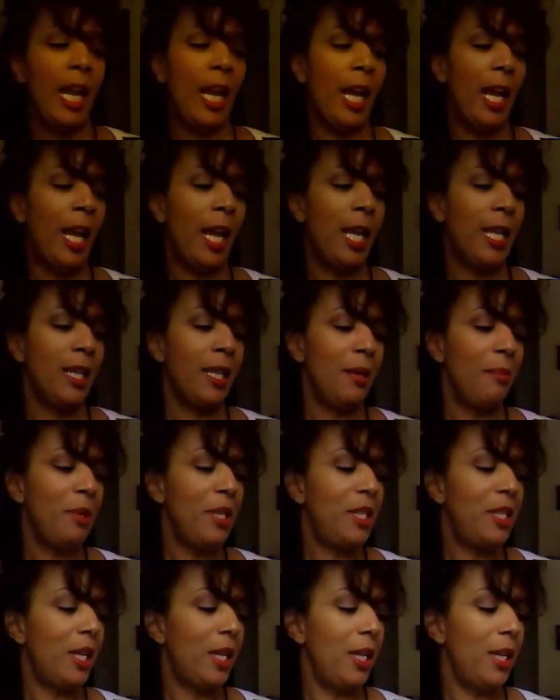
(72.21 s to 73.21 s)
And let
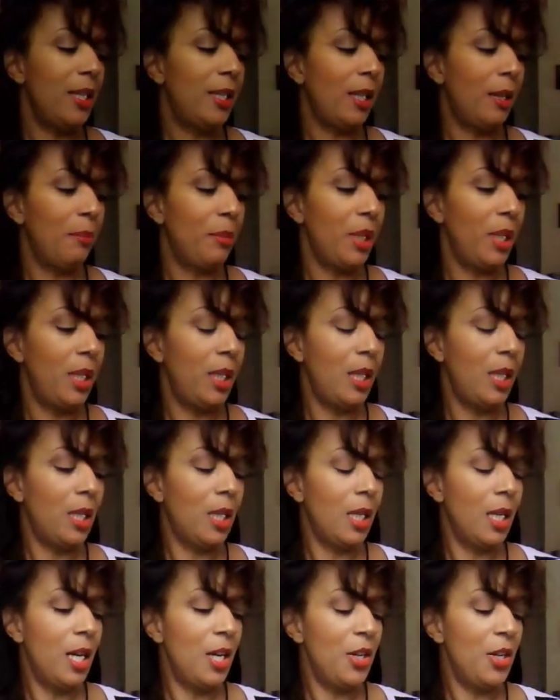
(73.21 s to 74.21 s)
me tell you something.
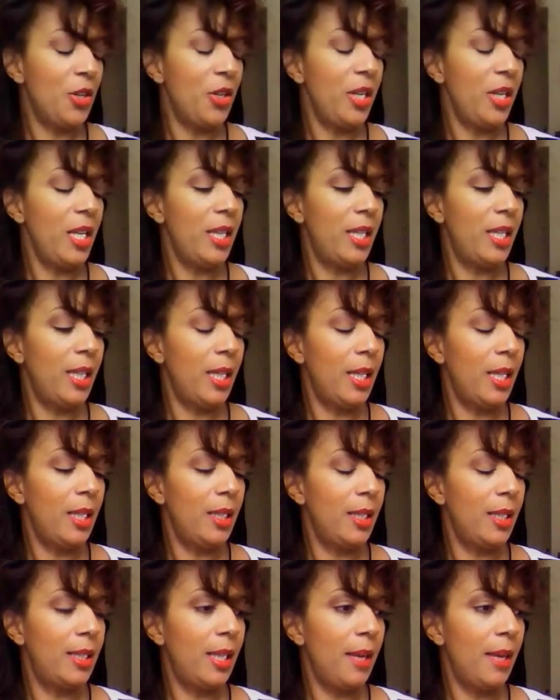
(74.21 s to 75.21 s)
Uh, underneath it,
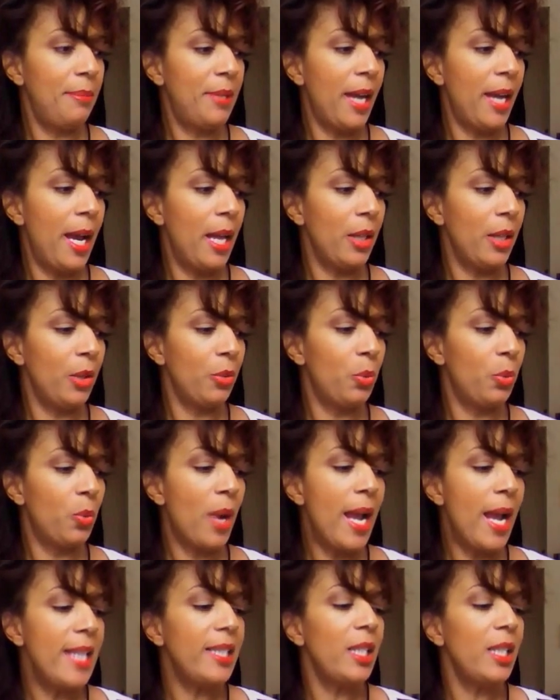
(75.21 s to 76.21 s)
the subtitle
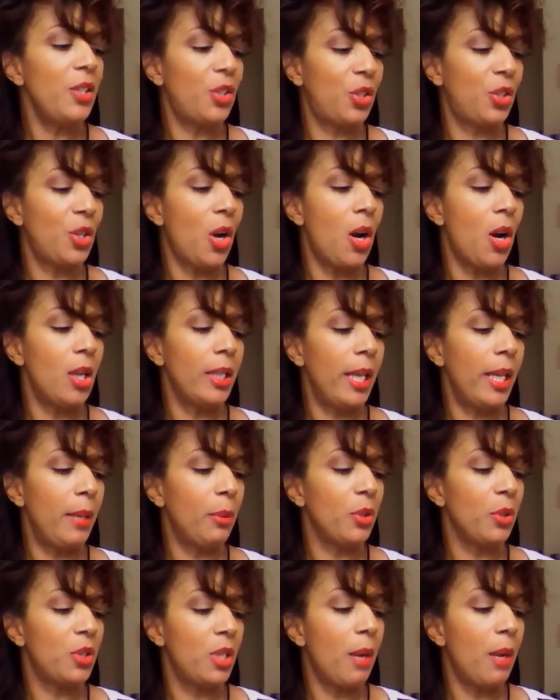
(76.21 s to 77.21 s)
Rising Star
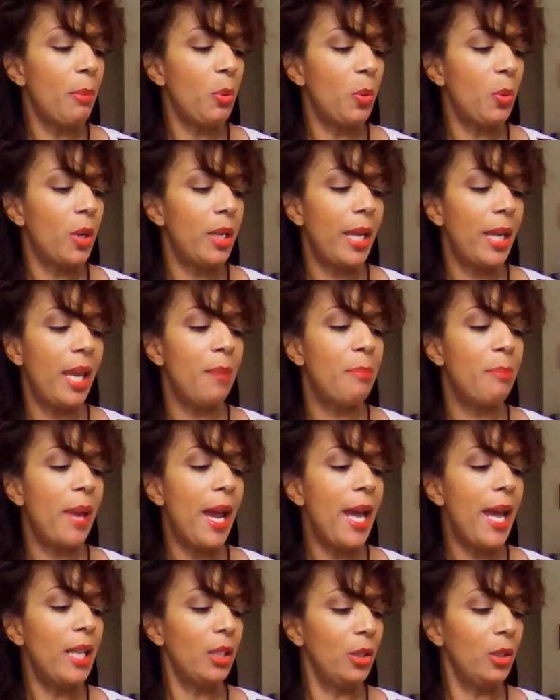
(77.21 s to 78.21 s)
labels number one a
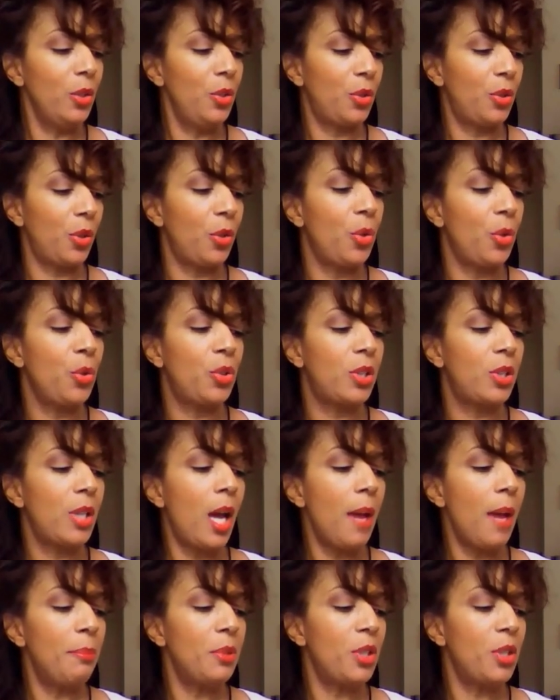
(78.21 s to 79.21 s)
bad loser who
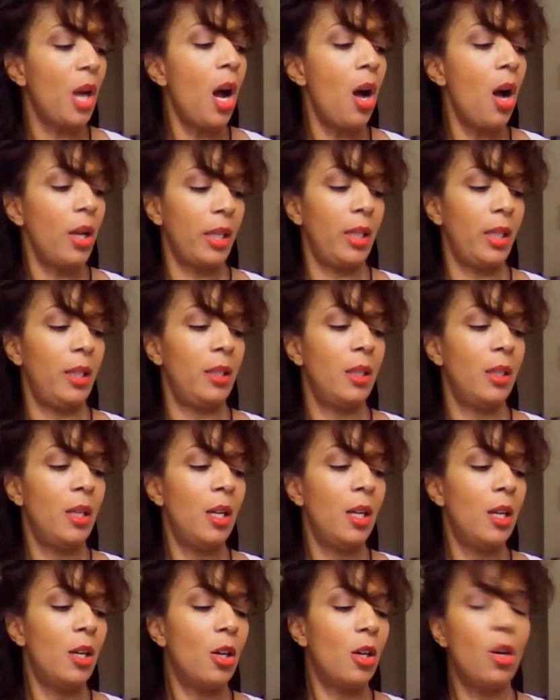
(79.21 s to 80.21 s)
stopped talking
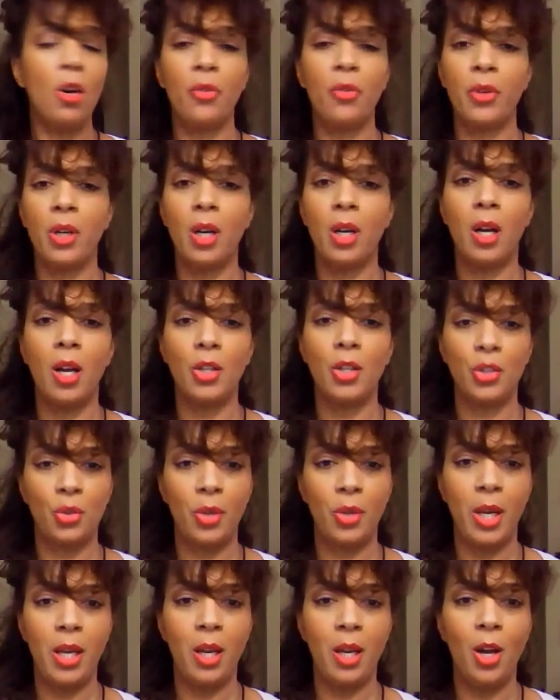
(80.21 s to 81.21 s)
over
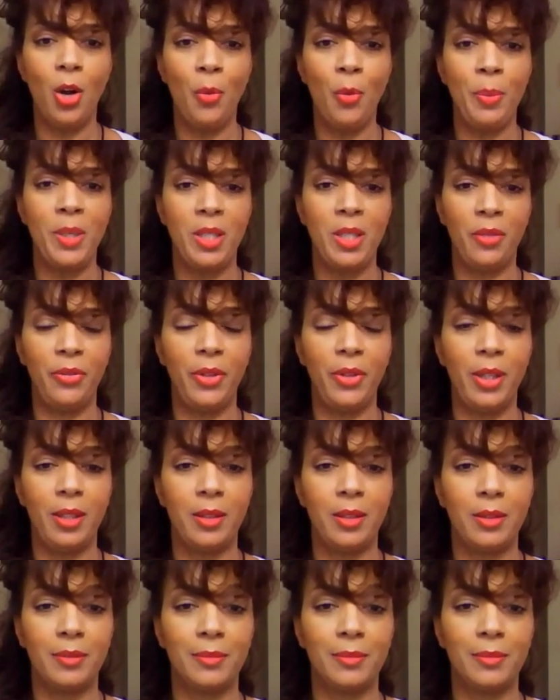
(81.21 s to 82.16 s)
Australia Open defeat.